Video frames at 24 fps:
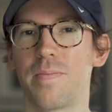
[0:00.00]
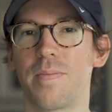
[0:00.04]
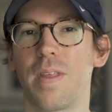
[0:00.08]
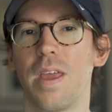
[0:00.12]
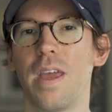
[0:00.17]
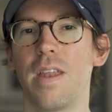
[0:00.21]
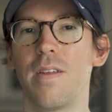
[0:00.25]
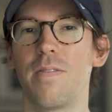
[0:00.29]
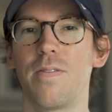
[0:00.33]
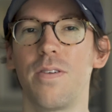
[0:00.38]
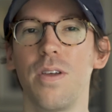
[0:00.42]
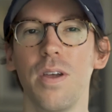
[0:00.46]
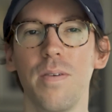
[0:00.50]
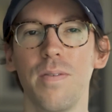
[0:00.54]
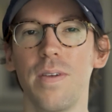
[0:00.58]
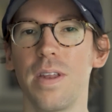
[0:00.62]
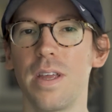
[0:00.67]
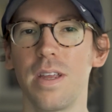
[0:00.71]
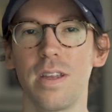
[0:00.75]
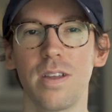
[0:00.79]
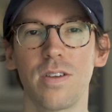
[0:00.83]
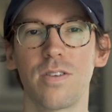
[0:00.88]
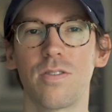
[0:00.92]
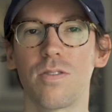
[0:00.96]
And if you have any
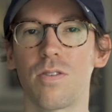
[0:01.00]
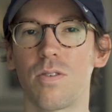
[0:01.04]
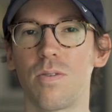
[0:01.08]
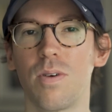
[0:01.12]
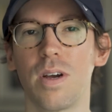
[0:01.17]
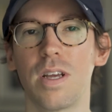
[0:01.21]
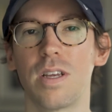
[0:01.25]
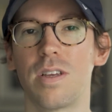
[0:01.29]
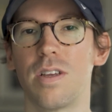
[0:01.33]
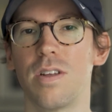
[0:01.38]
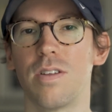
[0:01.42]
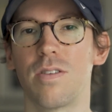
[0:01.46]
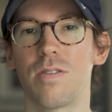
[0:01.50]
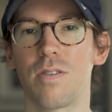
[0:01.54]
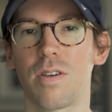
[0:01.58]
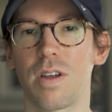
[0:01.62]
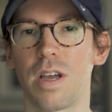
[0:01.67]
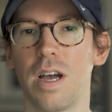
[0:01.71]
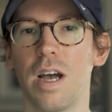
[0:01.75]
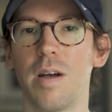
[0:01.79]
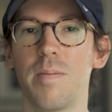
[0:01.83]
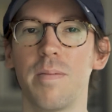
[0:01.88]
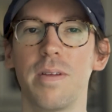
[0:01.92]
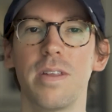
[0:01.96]
additional questions or
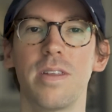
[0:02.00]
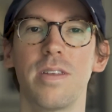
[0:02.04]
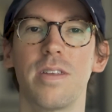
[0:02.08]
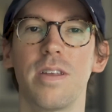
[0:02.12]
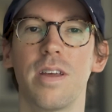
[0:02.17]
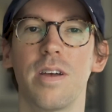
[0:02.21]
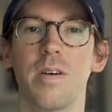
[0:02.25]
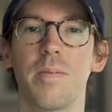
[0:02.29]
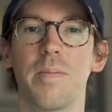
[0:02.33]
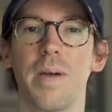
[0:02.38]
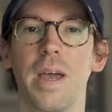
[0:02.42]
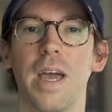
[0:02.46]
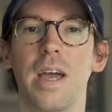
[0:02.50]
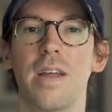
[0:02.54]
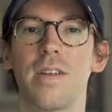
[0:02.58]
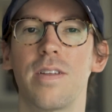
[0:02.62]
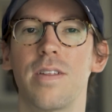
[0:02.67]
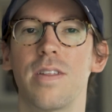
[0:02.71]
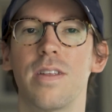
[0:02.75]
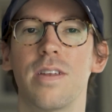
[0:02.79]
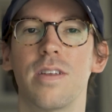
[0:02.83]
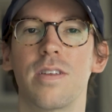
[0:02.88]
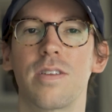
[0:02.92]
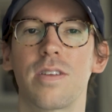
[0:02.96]
comments to help add to
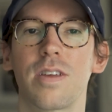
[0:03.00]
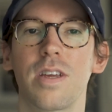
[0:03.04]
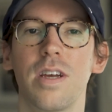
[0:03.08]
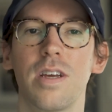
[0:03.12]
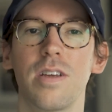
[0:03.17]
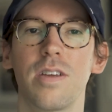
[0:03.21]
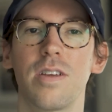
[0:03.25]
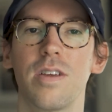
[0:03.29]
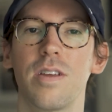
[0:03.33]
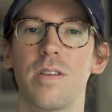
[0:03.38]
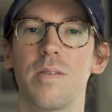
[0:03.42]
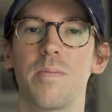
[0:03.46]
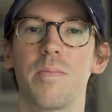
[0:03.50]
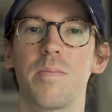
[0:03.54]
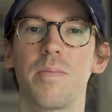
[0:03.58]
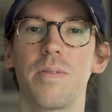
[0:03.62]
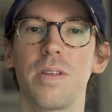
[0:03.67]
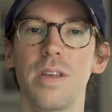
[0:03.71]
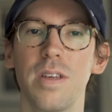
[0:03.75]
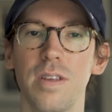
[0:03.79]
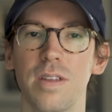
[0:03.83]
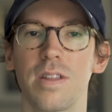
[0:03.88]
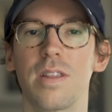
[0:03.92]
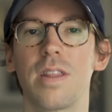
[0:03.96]
the discussion,
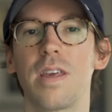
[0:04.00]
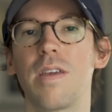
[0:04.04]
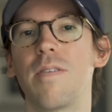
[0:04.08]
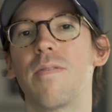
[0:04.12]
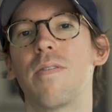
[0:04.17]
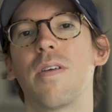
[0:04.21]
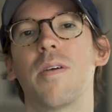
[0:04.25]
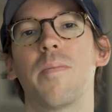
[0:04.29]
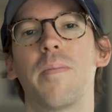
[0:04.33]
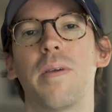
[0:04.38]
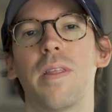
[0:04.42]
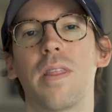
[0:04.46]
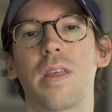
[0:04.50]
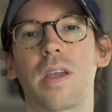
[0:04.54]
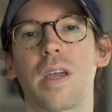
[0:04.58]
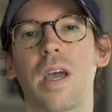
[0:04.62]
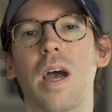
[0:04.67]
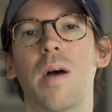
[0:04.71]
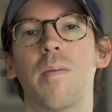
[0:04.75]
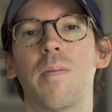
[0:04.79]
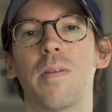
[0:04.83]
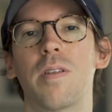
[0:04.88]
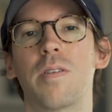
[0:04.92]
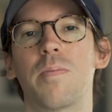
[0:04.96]
please leave them in the
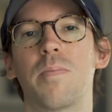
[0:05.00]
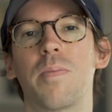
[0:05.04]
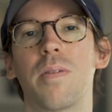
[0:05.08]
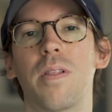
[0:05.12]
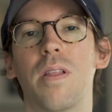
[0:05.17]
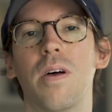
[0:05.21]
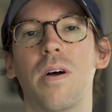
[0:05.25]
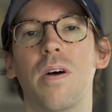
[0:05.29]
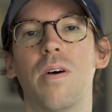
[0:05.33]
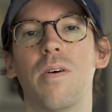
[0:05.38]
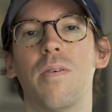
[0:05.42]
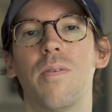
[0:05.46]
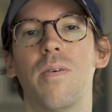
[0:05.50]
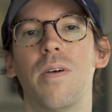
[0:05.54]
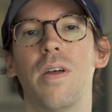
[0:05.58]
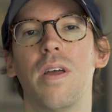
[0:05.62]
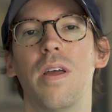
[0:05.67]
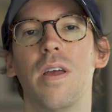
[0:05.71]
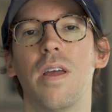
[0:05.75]
comments below,